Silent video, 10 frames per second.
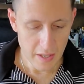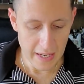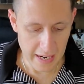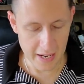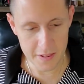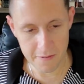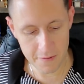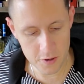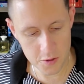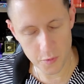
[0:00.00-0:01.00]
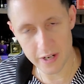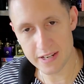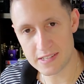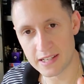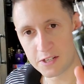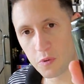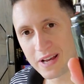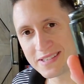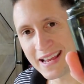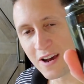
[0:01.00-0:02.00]
And the first one is Le
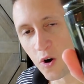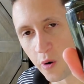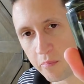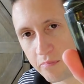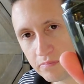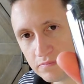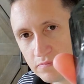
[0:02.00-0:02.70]
Troisième Homme,